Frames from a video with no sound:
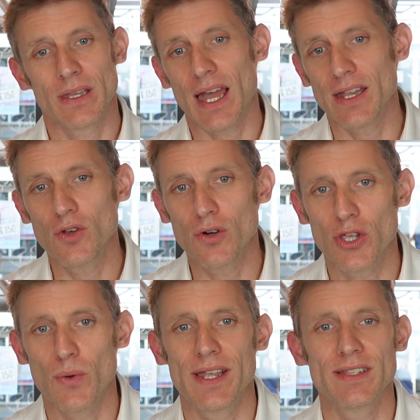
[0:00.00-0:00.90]
Can your
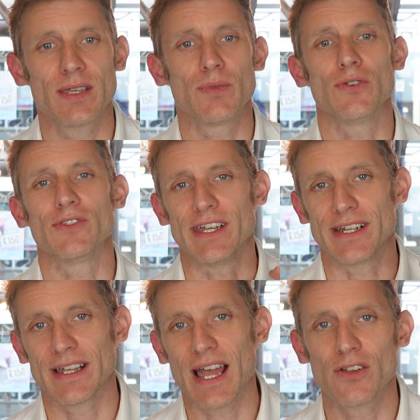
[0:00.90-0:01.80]
QA team use
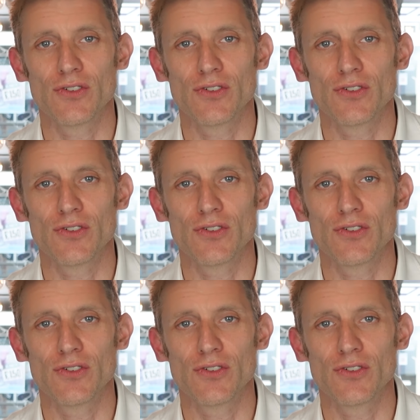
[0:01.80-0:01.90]
it? Can